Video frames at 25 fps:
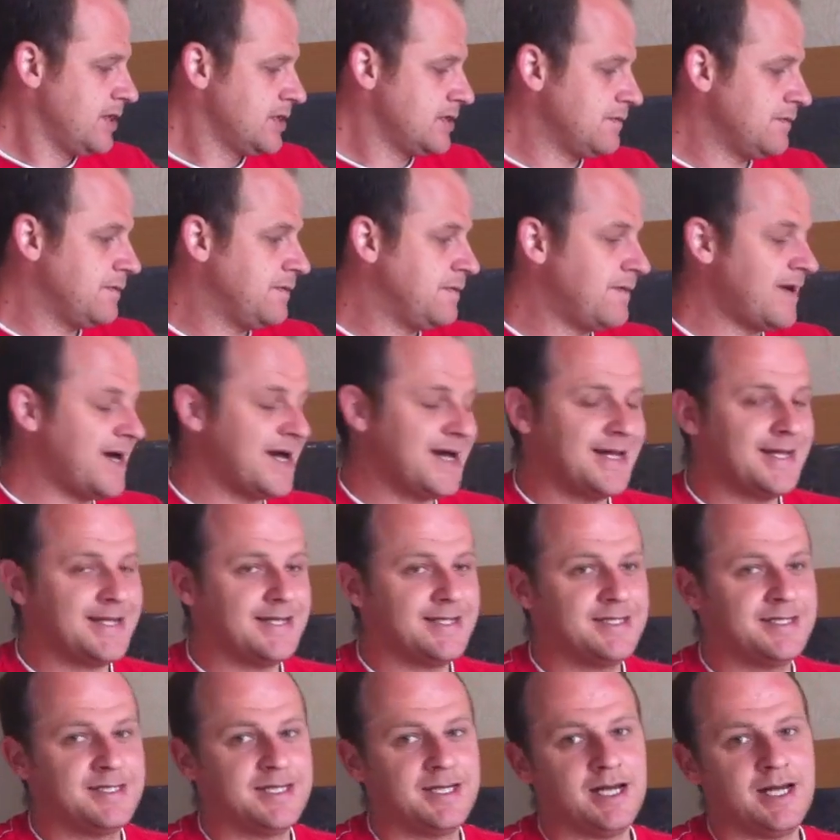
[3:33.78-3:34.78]
some
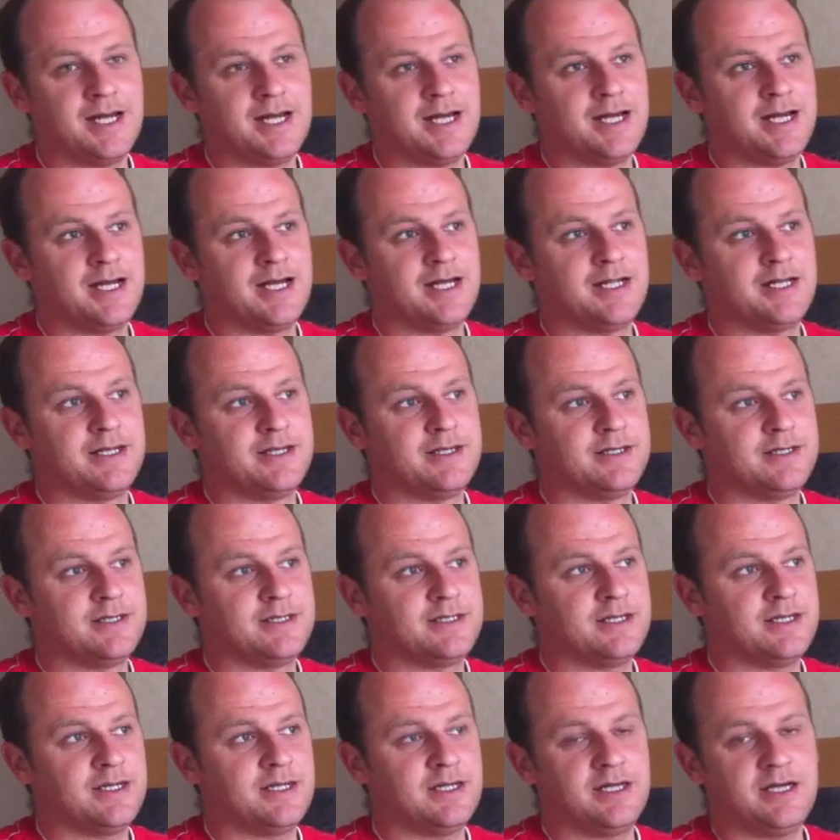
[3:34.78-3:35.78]
fine
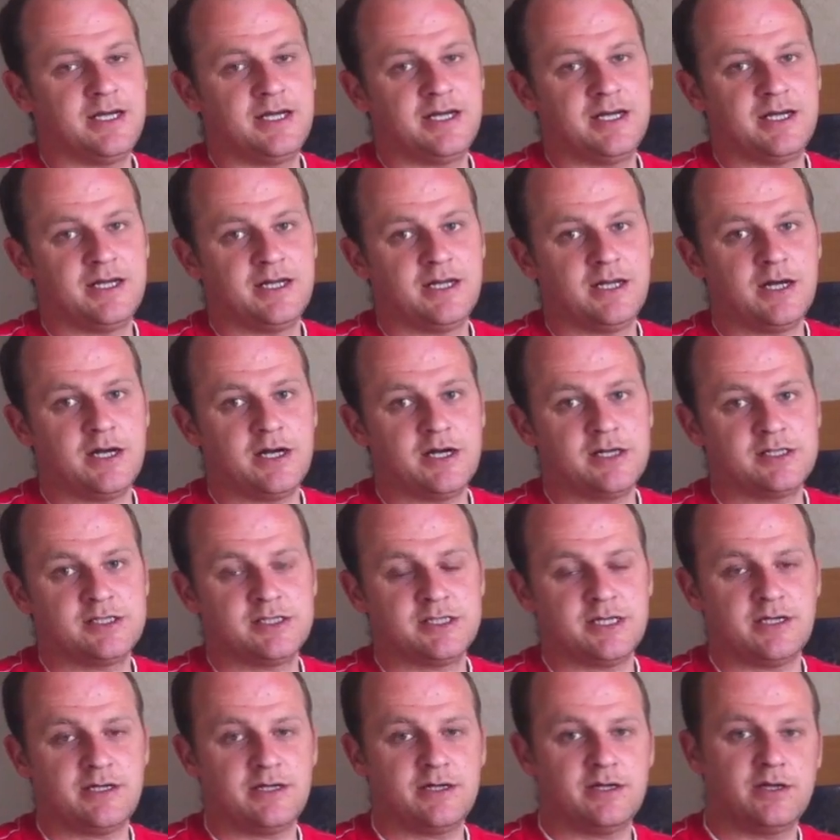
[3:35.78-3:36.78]
and
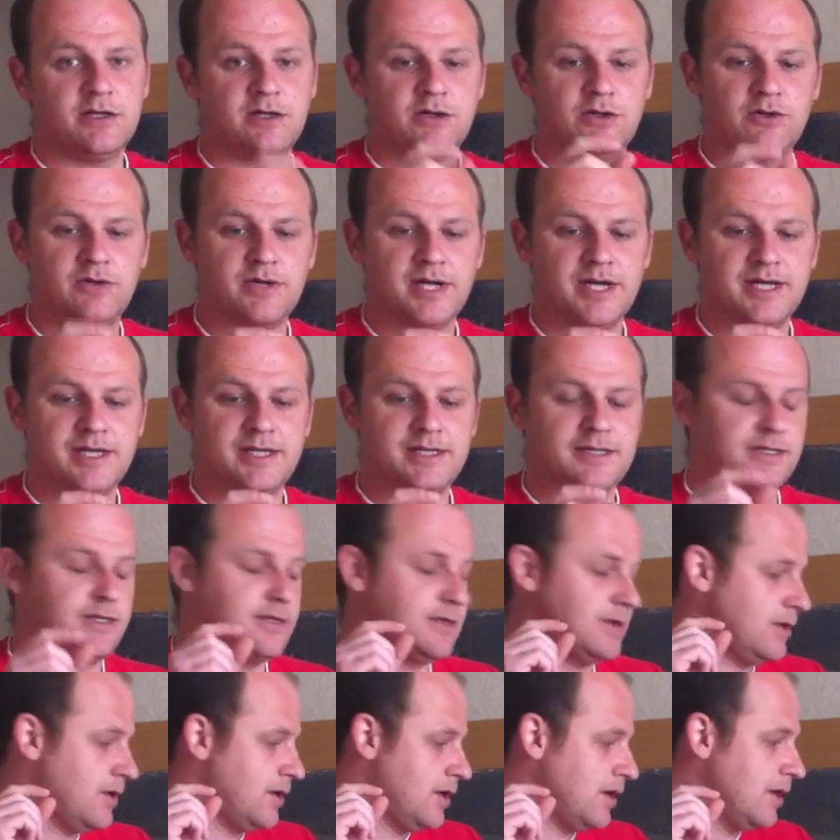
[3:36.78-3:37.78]
larger grain
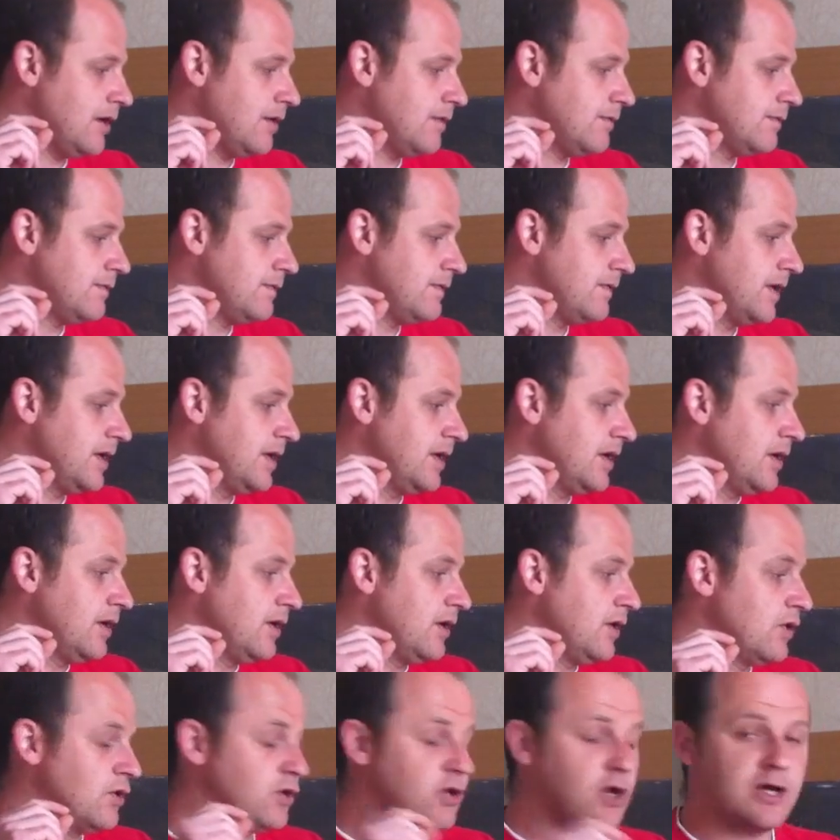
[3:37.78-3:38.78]
of
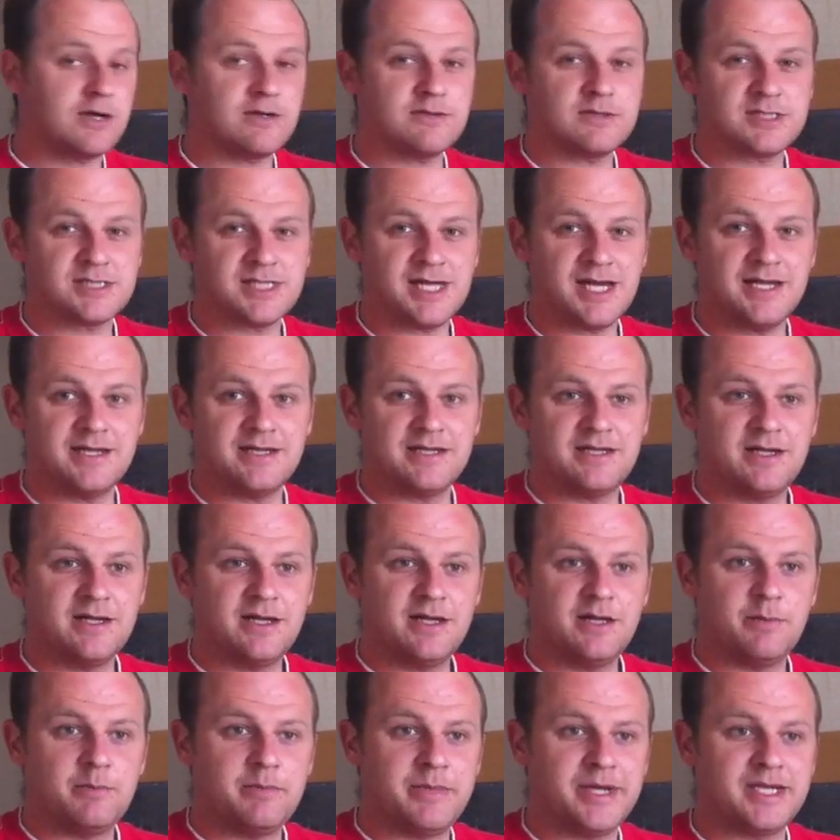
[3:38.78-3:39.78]
coral sand
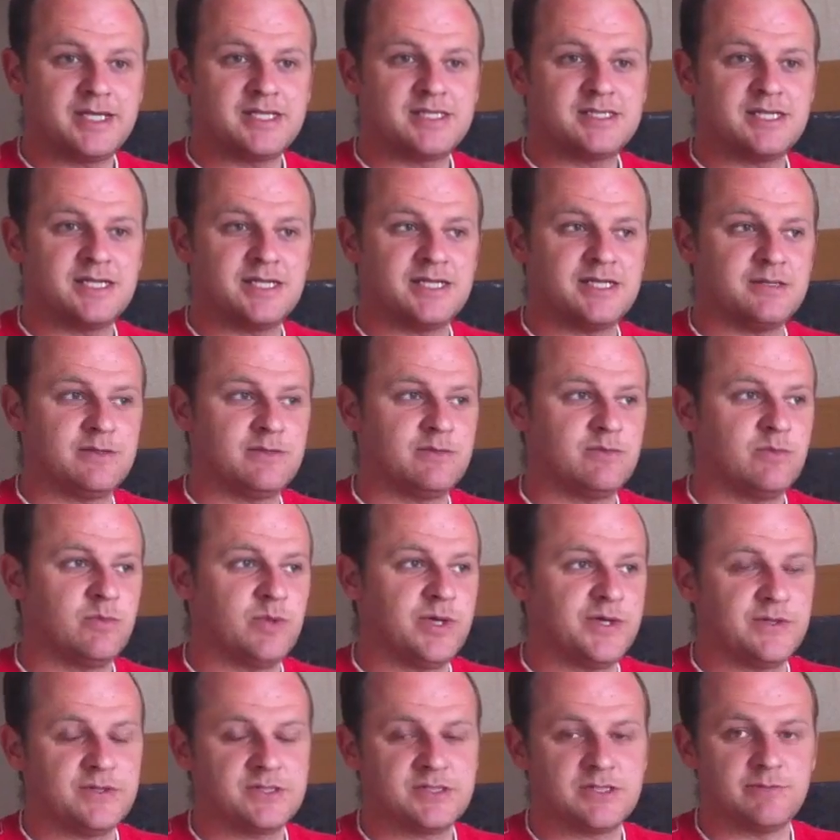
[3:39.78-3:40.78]
mixed in
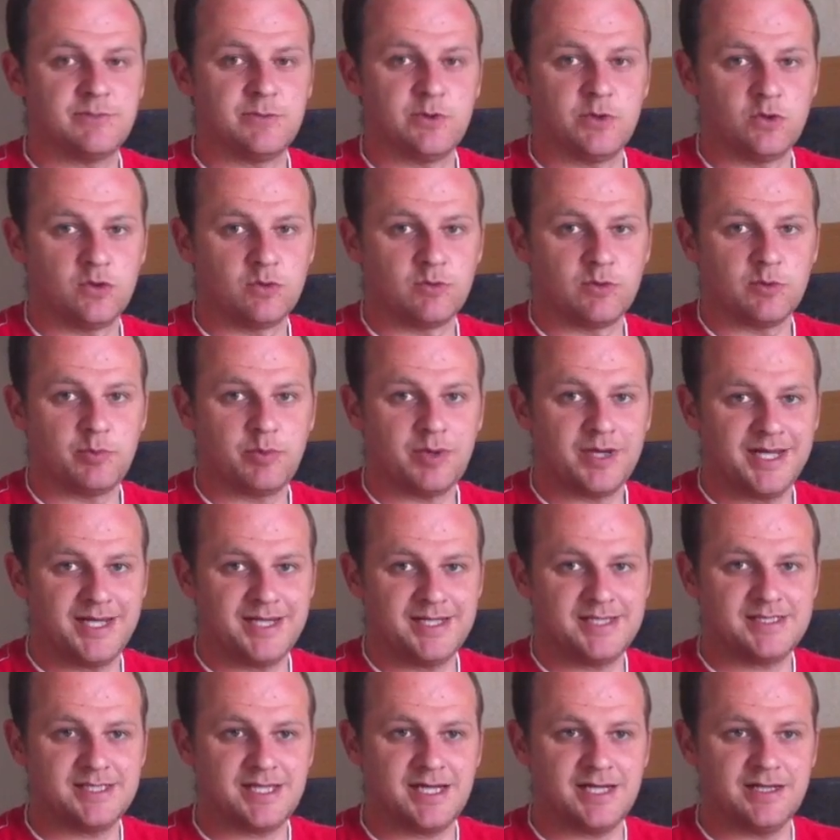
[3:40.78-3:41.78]
with some normal
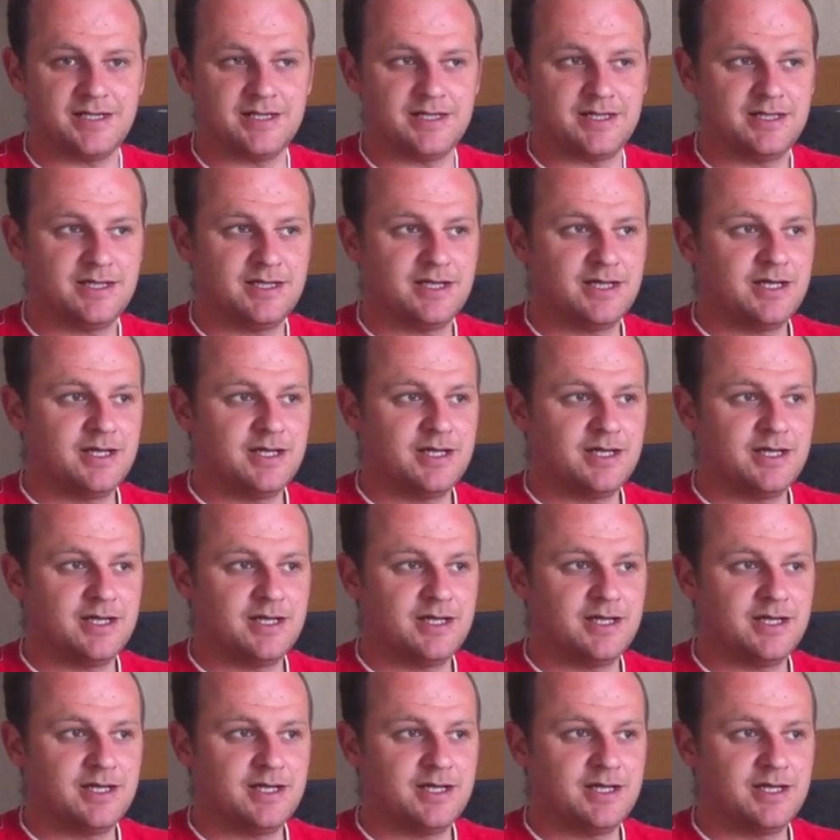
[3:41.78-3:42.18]
clay sand.